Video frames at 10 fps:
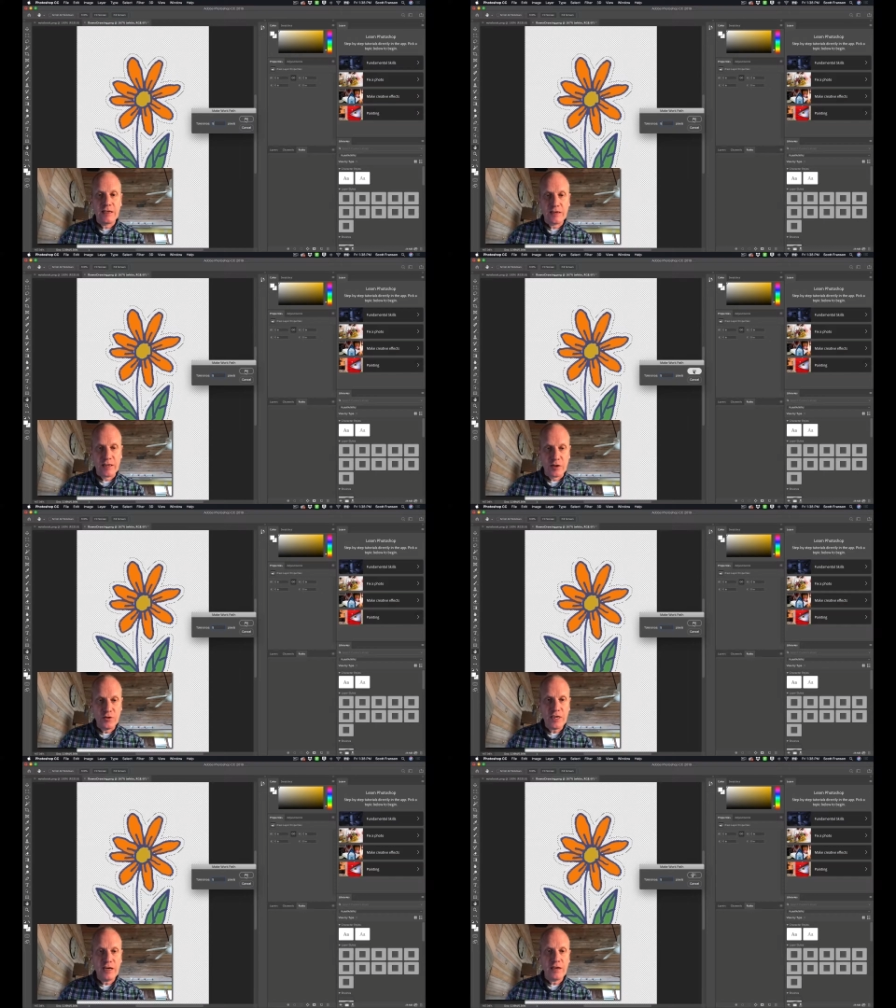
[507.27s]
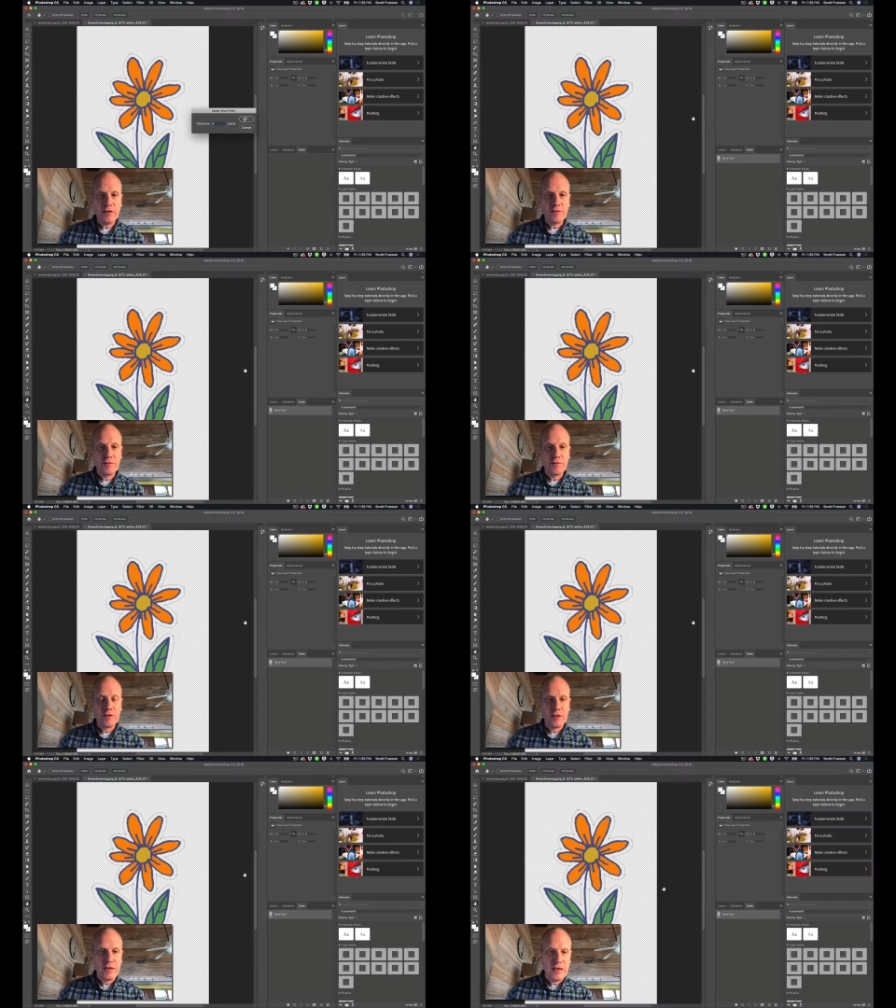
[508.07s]
Click OK.
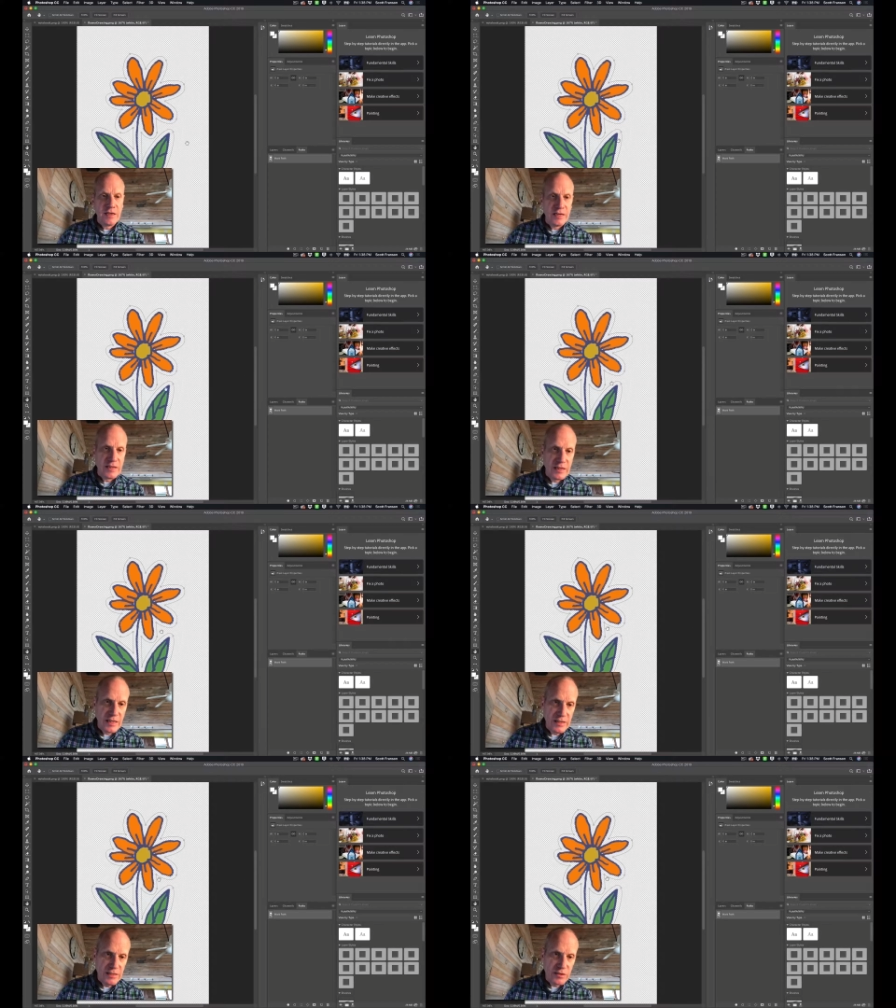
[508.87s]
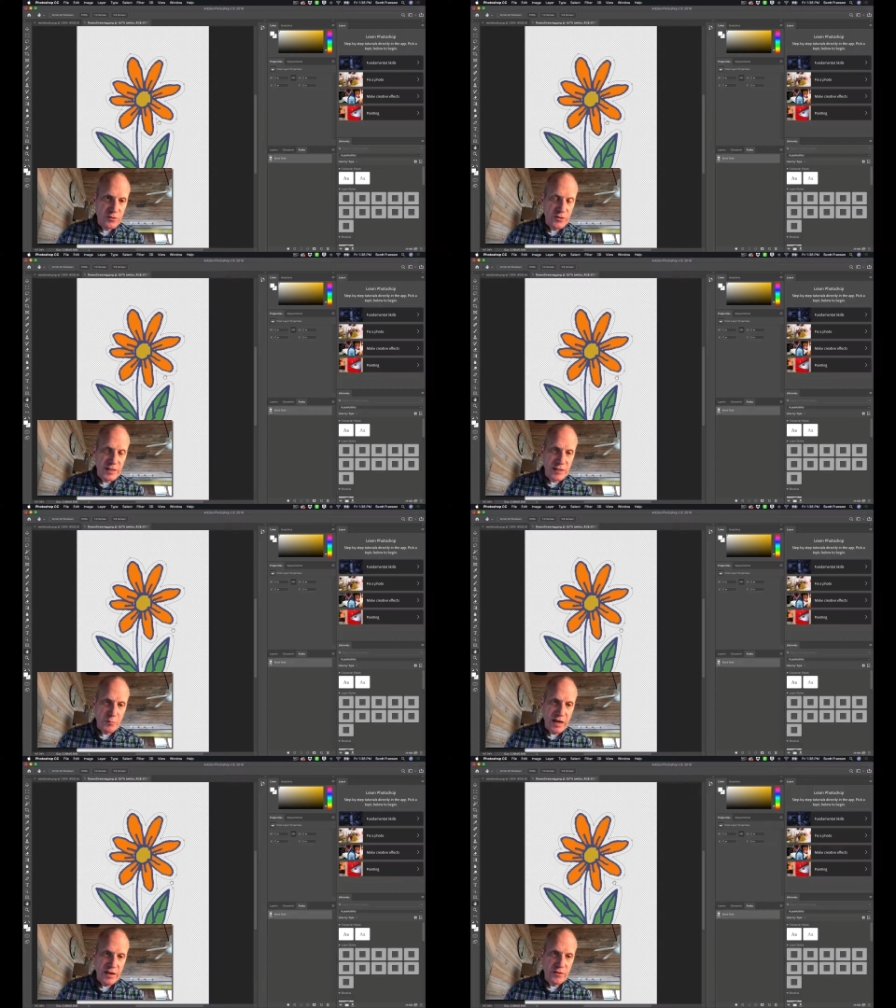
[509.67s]
This creates a
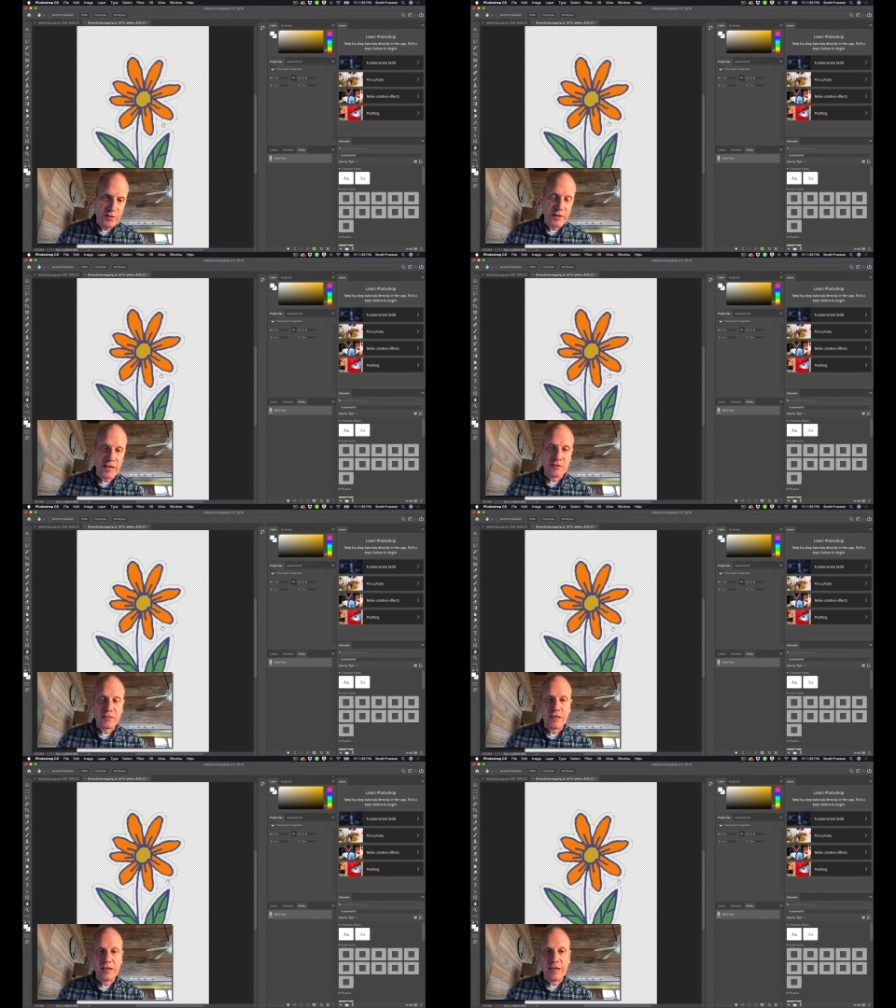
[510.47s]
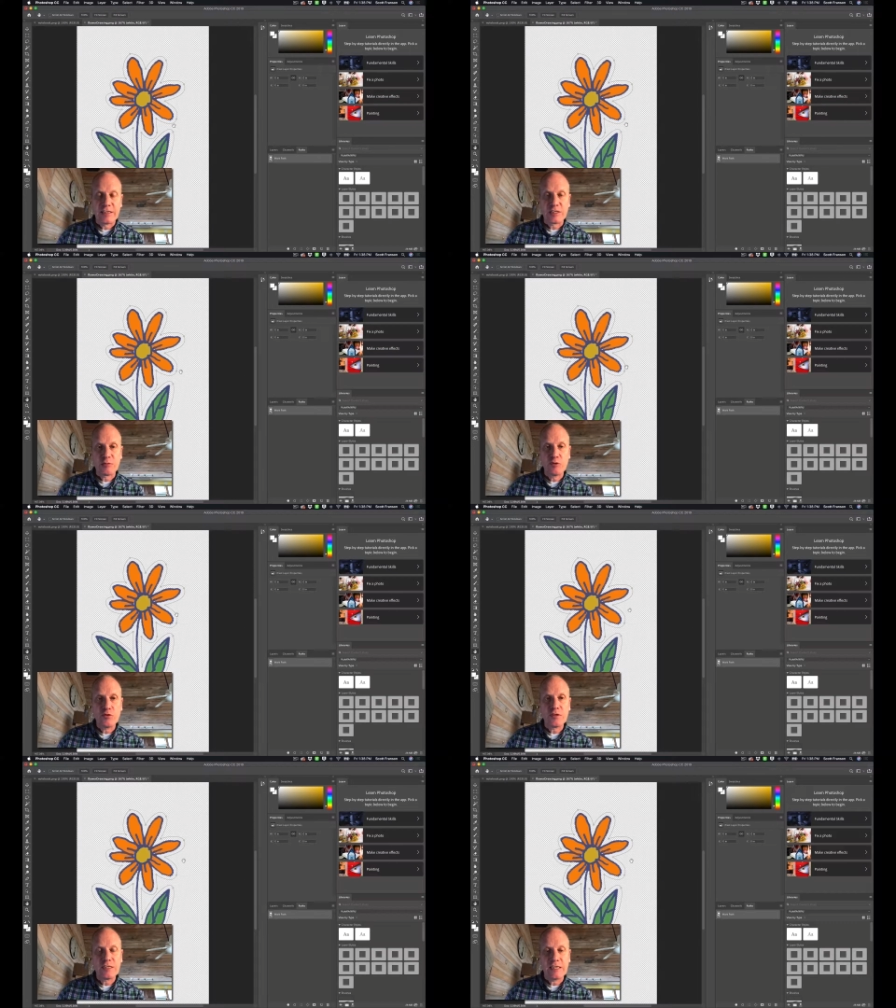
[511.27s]
path around the outside and
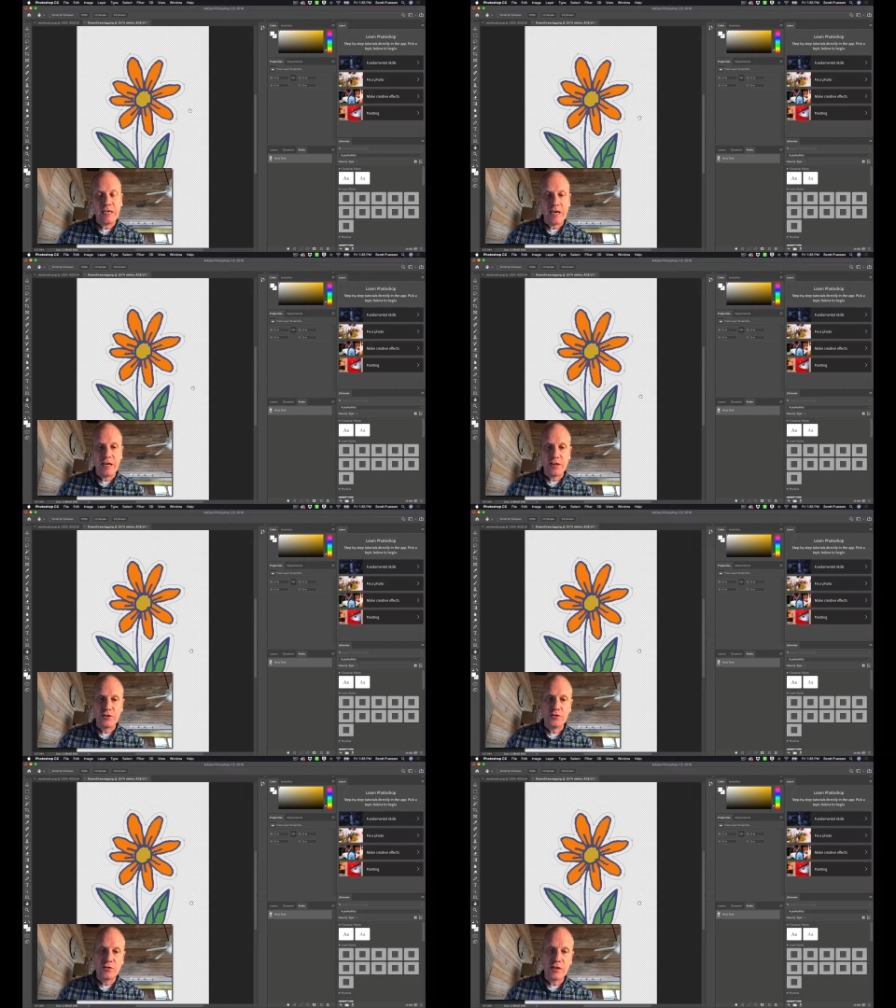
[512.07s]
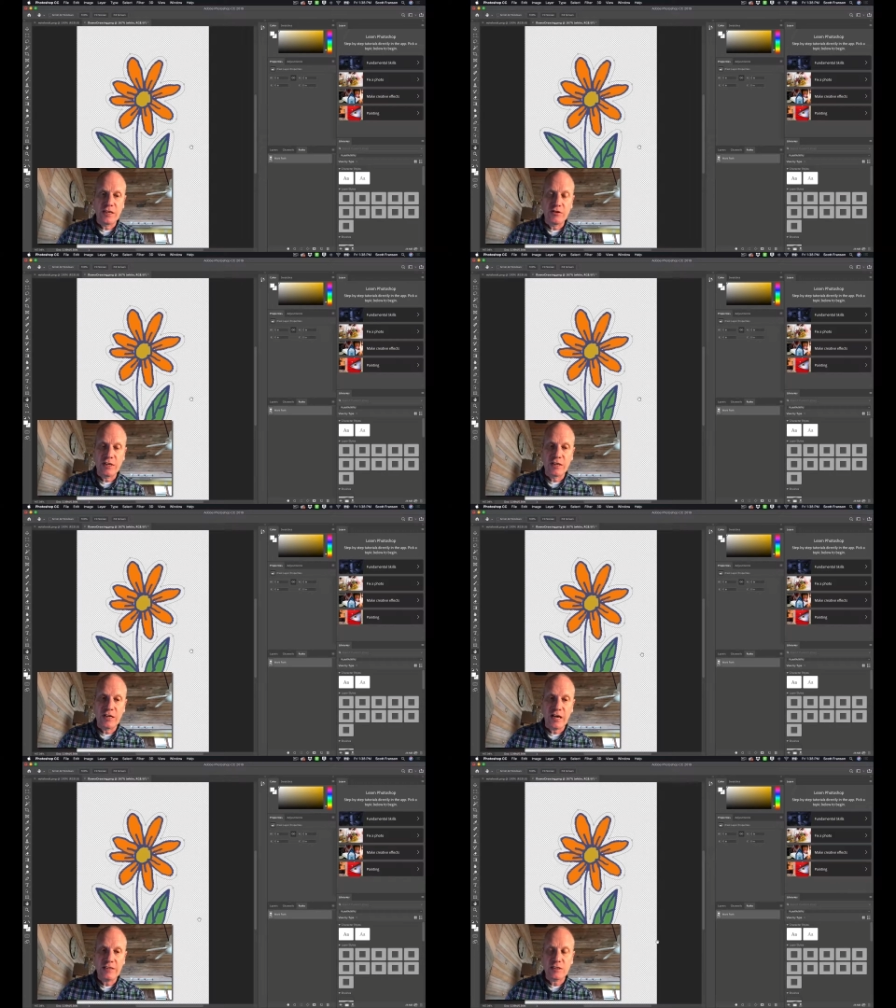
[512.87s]
smooths the edge so that you get a
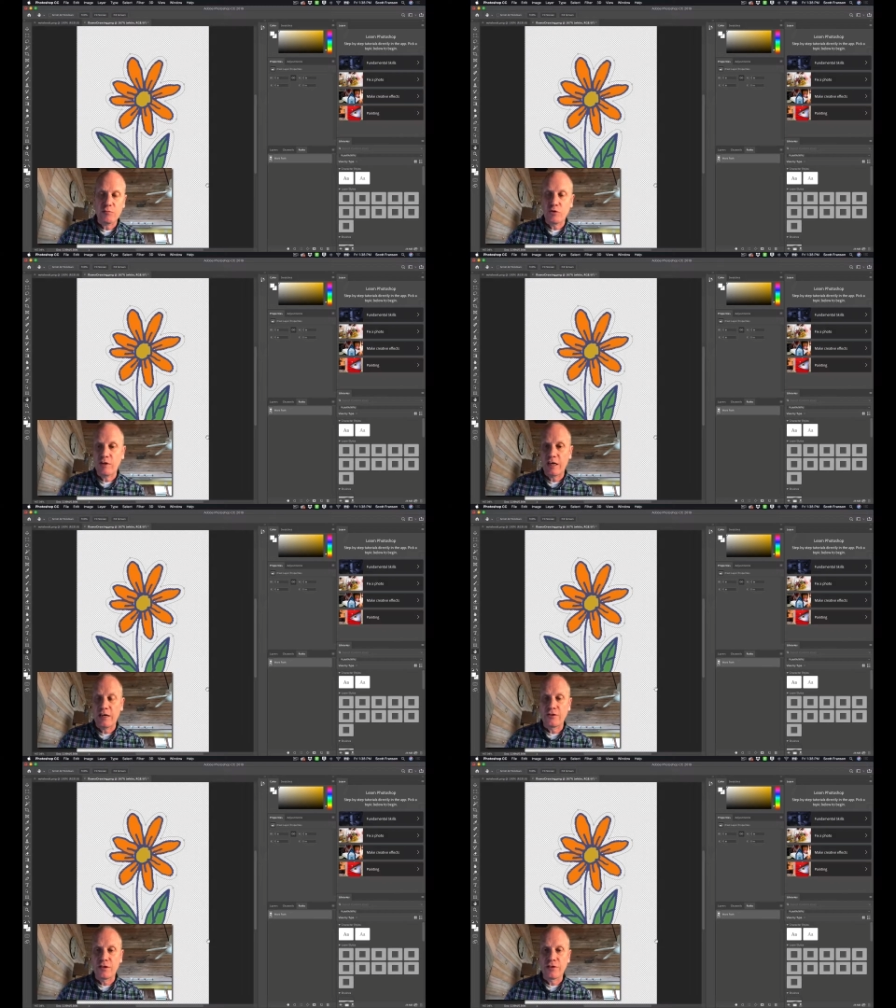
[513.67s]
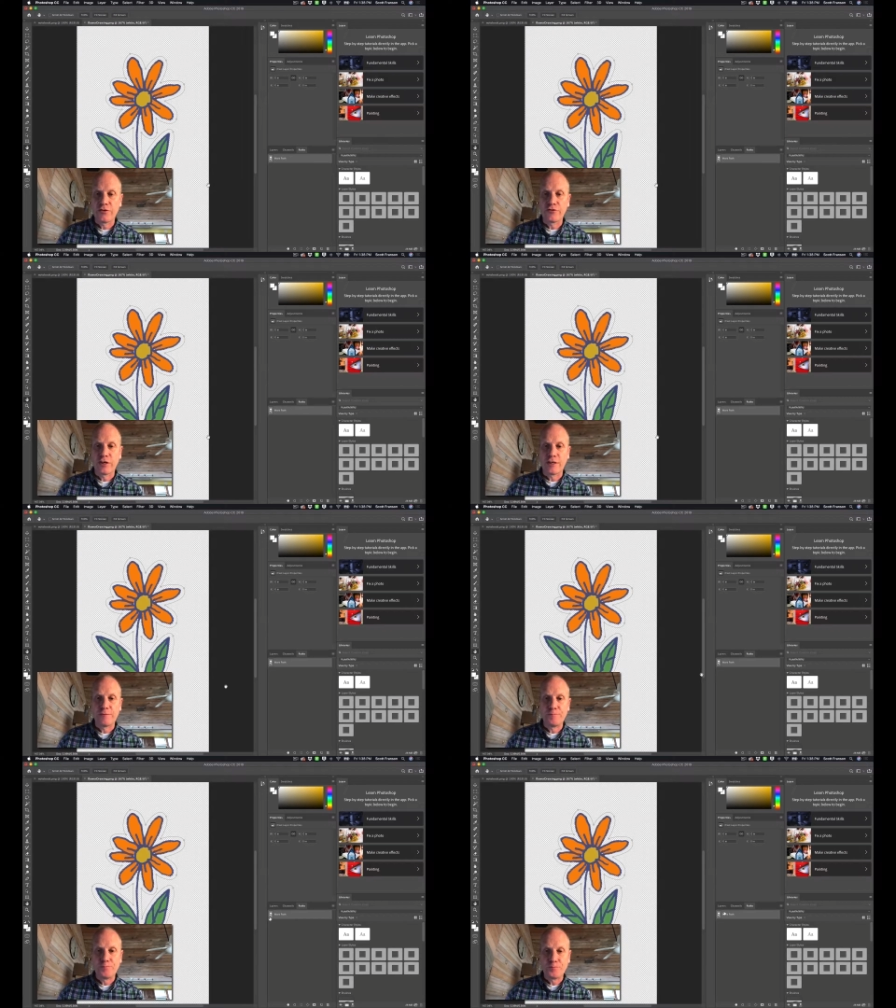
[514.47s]
nice smooth edge on your drawing.